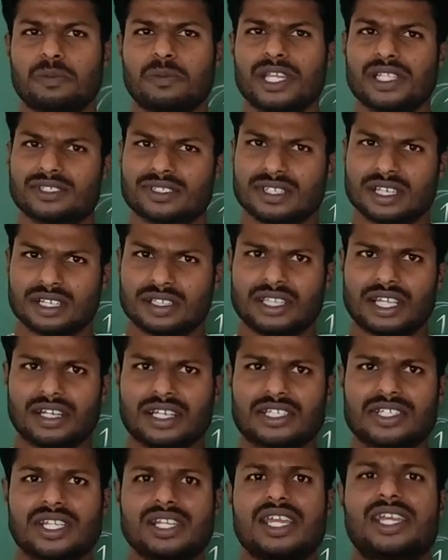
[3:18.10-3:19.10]
means the
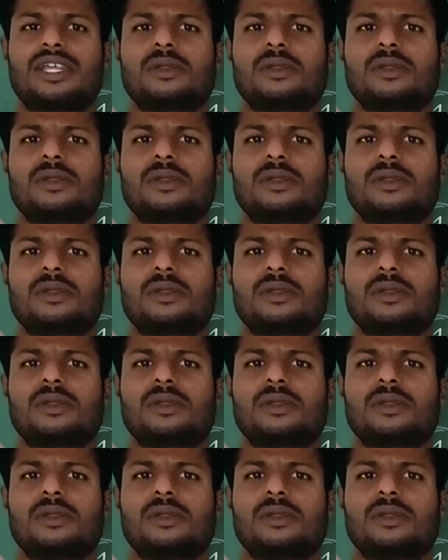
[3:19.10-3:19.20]
written